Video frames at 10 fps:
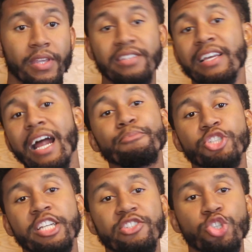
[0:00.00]
That I'm
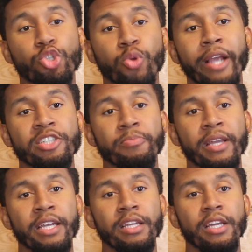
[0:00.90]
Jesus Christ,
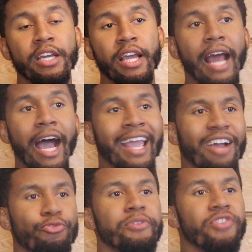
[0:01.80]
man, and I
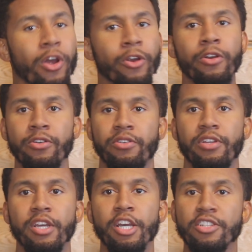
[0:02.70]
have returned
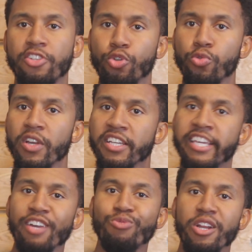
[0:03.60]
to
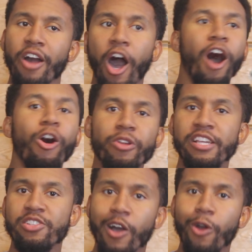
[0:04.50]
get rid of all
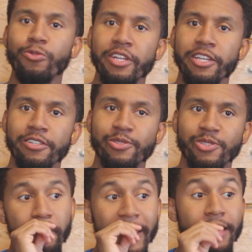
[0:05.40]
these hoe
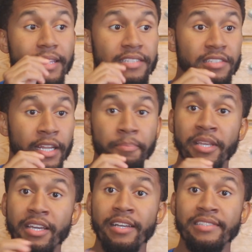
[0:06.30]
niggas. Be listening,
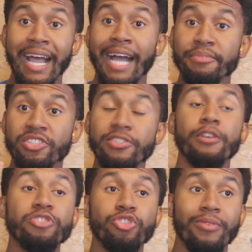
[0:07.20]
because I'm still
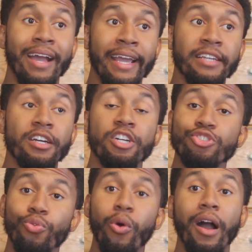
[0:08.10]
trying to
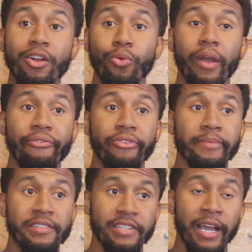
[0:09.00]
walk away from
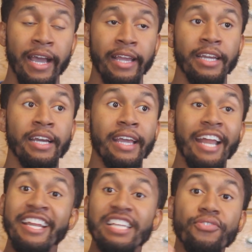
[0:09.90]
this guy. And
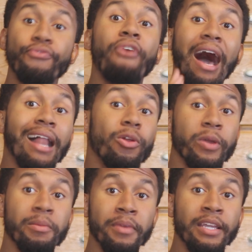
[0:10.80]
he's
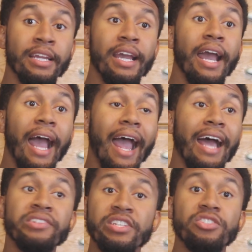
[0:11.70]
following me
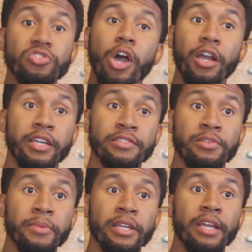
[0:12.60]
as he's talking to
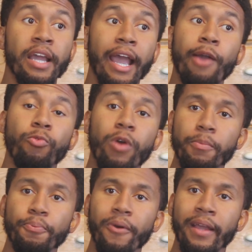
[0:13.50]
me. At one
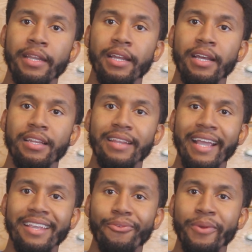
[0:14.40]
point, like
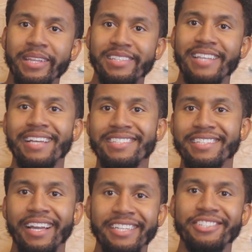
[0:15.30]
when he says
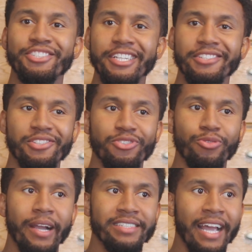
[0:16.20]
he's Jesus
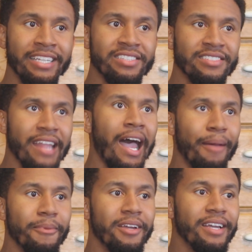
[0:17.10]
Christ, I
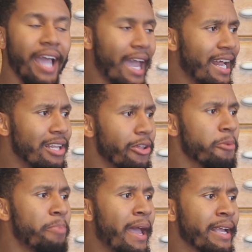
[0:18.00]
stop and I look
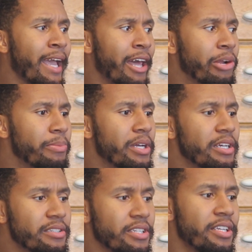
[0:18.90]
back at him
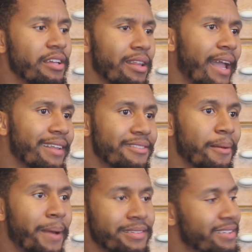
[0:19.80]
to hear, I'm
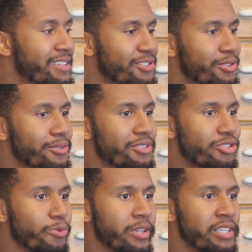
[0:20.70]
like, did this dude just
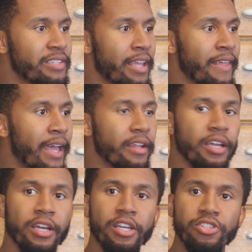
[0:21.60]
really say that?
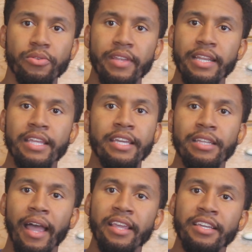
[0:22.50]
So then he
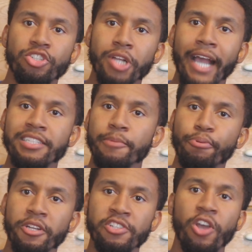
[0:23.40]
tries to put
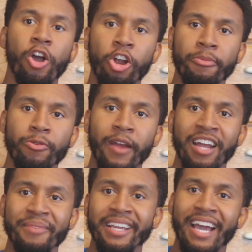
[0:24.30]
his arm around
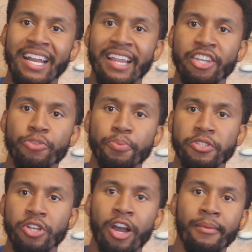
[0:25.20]
me, kind of like you put
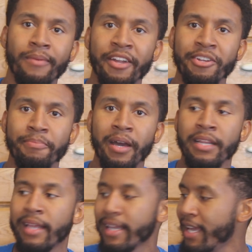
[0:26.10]
your arm around your buddy,
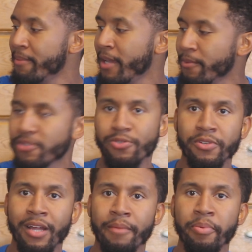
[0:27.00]
like, hey man, what's going
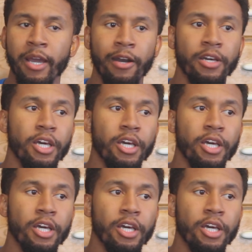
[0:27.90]
on, pal?